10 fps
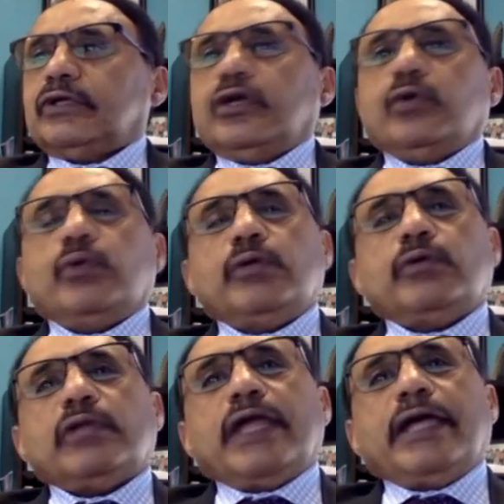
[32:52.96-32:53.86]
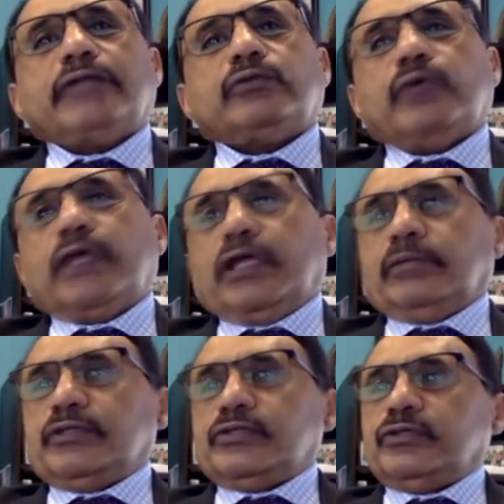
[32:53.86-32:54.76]
We would like to help
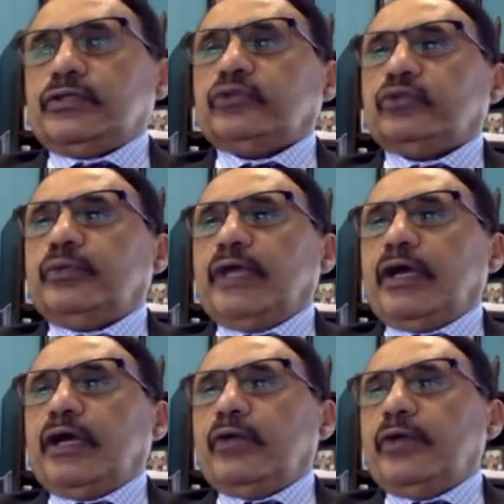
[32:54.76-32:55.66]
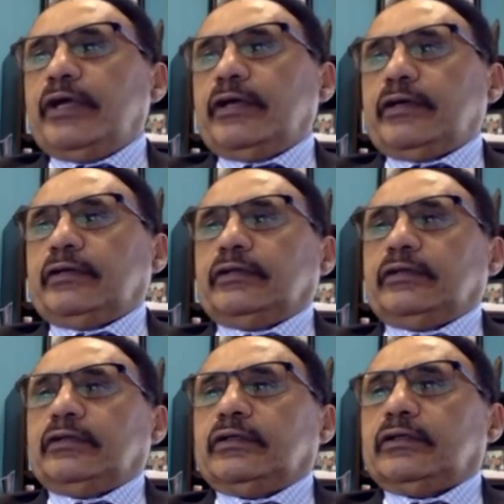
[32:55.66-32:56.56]
the student to be aware
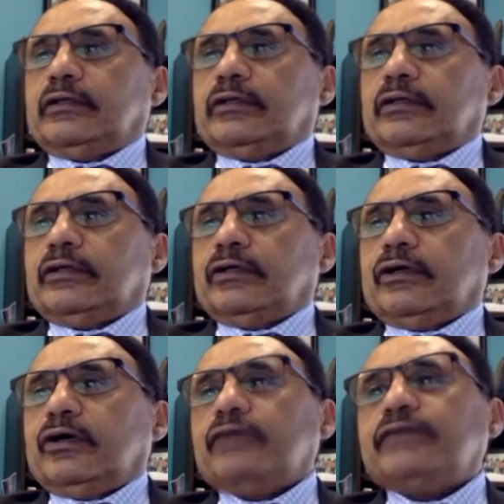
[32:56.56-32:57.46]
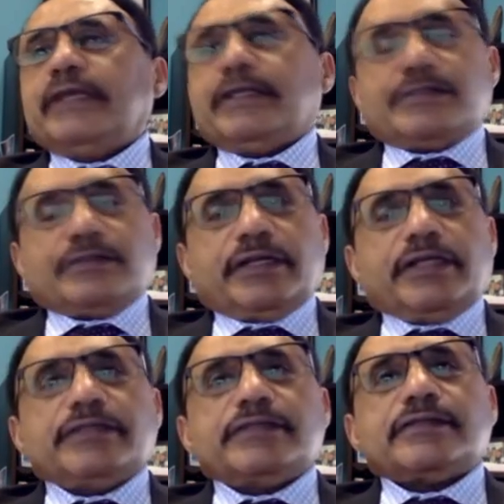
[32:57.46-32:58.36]
of their
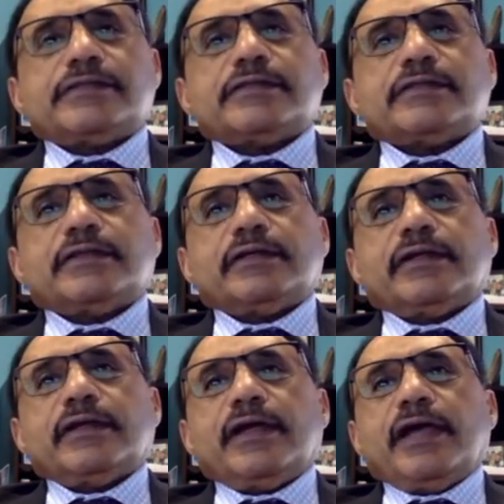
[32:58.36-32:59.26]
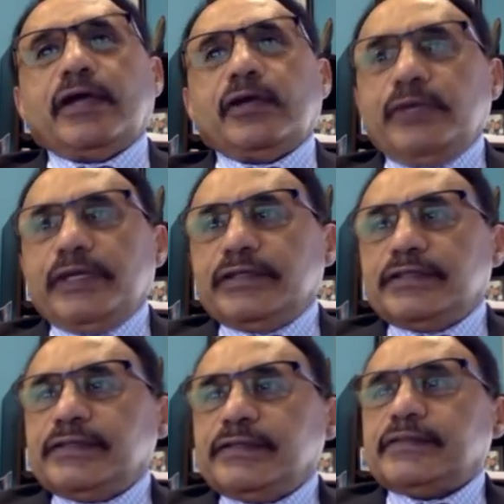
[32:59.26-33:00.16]
strengths and
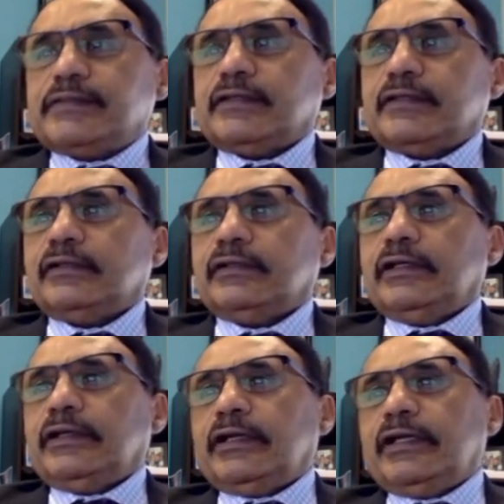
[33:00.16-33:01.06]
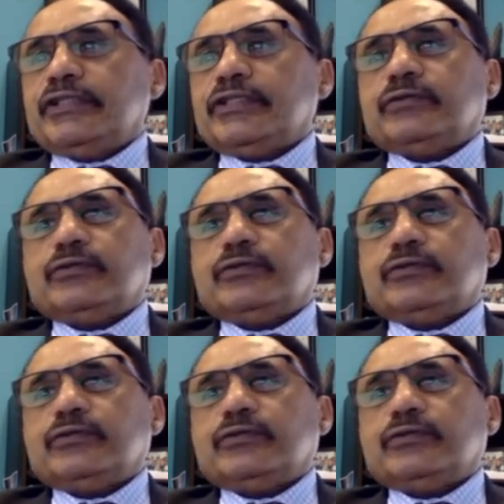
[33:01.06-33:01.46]
weaknesses in relation to